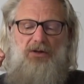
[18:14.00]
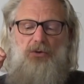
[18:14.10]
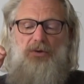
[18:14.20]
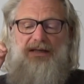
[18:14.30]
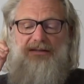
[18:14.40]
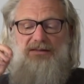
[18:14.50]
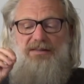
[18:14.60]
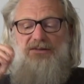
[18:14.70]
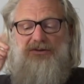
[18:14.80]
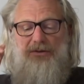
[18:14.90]
who had
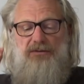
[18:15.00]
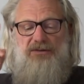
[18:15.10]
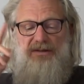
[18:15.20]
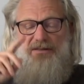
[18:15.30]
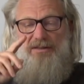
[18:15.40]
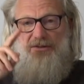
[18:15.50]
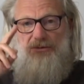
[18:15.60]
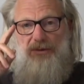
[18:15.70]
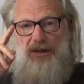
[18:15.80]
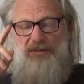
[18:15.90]
discovered and
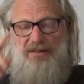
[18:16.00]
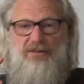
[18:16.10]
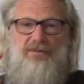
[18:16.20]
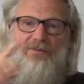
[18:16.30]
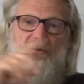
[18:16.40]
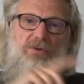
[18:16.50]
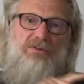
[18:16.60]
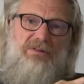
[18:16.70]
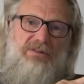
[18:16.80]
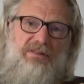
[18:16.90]
described in the
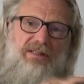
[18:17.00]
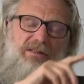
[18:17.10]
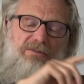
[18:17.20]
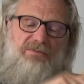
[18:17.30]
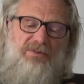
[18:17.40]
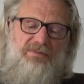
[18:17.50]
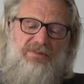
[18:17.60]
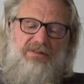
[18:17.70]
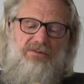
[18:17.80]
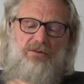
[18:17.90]
40s and the
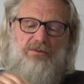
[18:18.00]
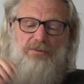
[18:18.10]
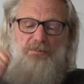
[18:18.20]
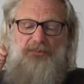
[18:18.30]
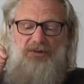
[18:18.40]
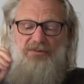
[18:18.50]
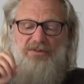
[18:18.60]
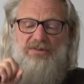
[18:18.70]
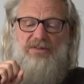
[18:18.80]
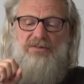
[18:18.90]
50s of the
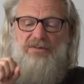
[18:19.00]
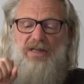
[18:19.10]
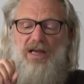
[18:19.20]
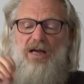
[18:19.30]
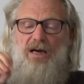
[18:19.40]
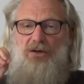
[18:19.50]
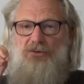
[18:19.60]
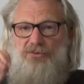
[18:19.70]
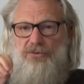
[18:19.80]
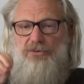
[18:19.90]
previous century how
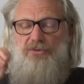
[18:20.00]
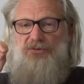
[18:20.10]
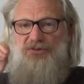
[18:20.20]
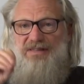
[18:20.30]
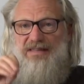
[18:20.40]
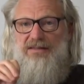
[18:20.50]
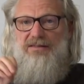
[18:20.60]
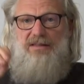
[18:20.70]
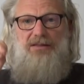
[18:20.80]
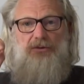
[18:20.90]
certain
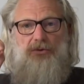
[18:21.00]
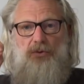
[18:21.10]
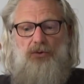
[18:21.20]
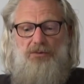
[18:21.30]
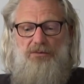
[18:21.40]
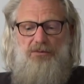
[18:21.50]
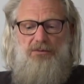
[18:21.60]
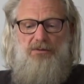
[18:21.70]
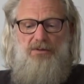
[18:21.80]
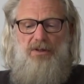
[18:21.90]
genes in corn
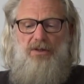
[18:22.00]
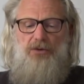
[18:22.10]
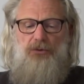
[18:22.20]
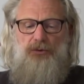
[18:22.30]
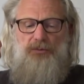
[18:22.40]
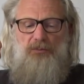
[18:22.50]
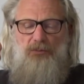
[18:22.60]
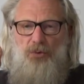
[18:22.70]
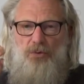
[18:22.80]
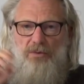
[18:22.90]
could
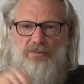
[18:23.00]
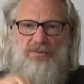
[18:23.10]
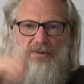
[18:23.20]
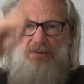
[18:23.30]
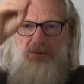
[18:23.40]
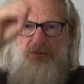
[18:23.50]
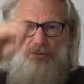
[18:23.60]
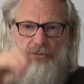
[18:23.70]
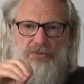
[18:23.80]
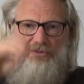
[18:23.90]
move
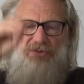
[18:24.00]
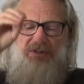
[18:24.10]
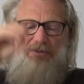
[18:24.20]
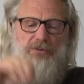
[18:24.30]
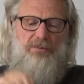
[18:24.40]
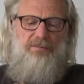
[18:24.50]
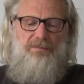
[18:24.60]
through the genome,